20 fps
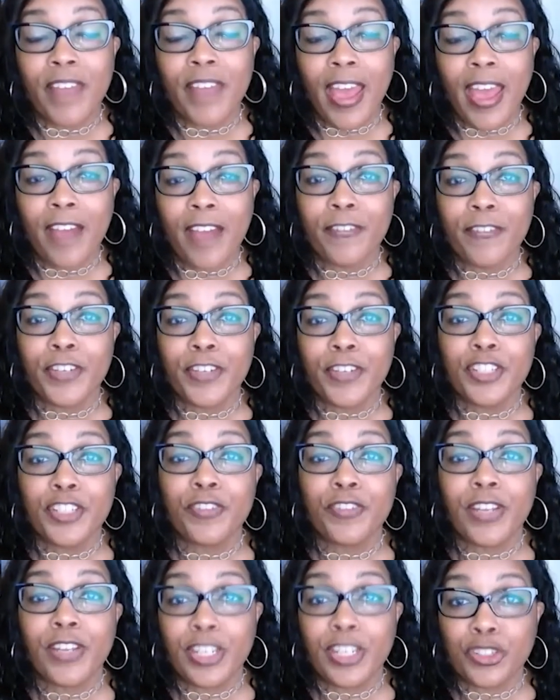average
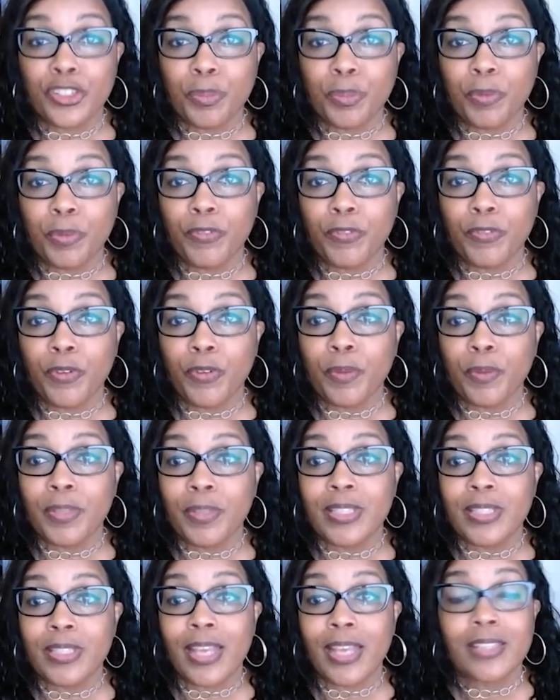financial
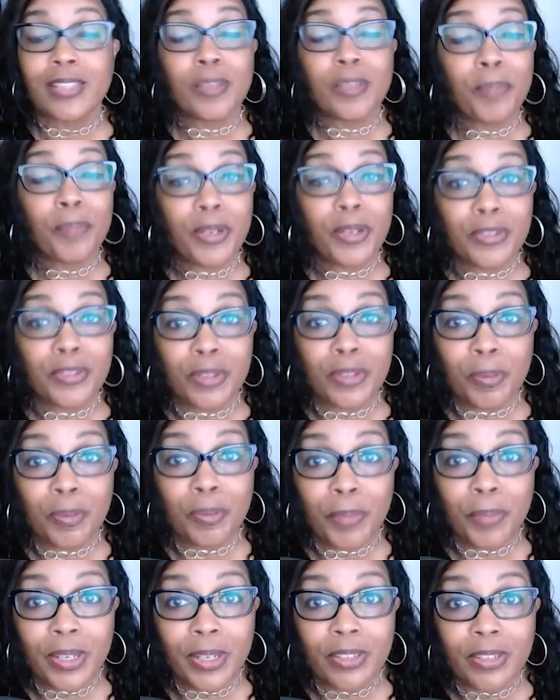performance as compared to their
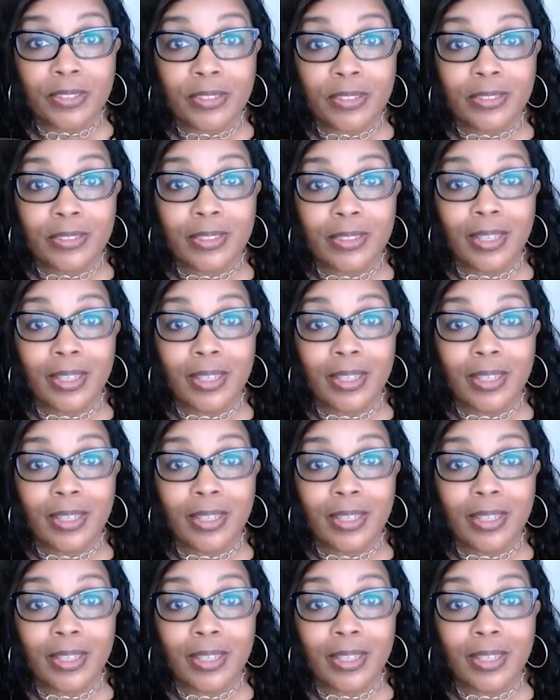peers.